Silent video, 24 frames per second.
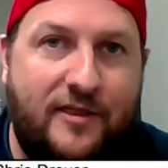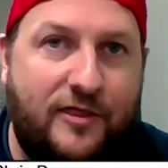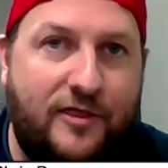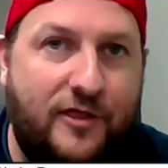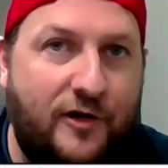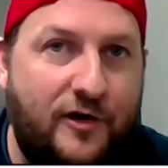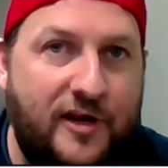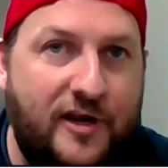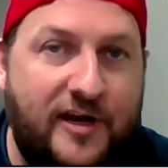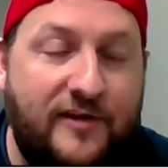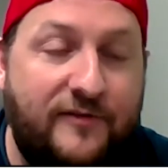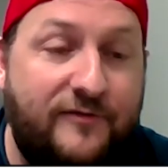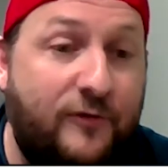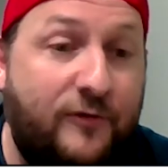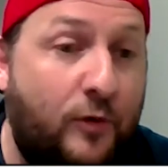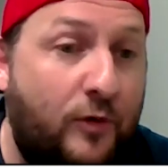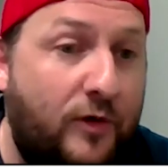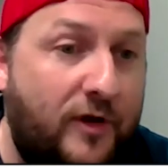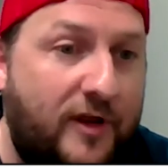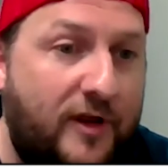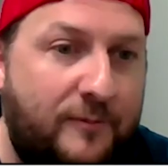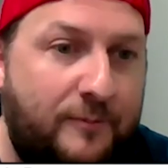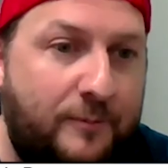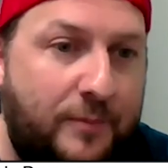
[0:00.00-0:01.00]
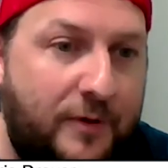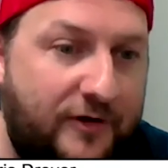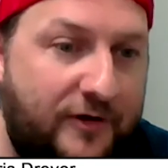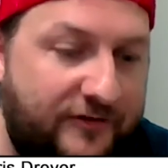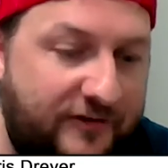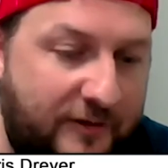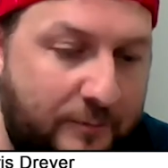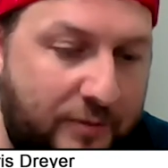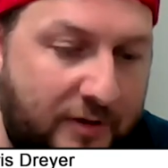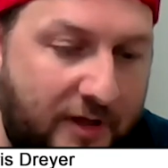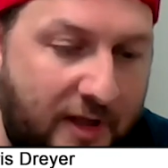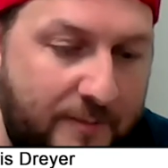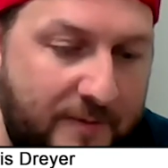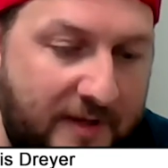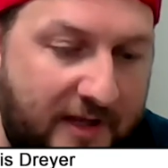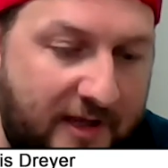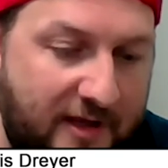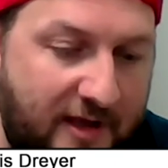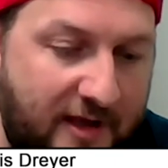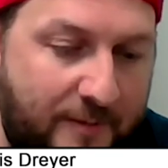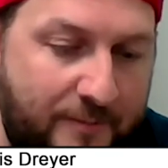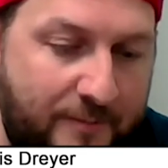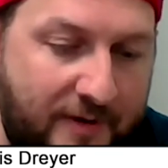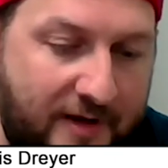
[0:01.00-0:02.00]
30 to 40 person plumbing
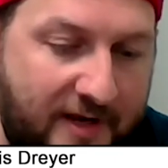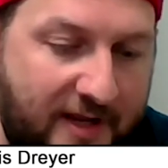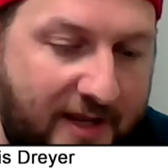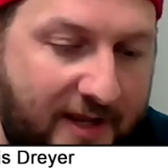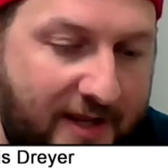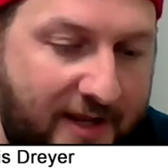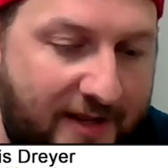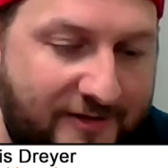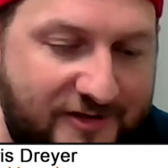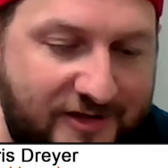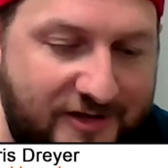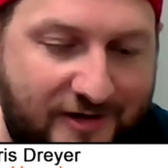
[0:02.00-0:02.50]
company hmm.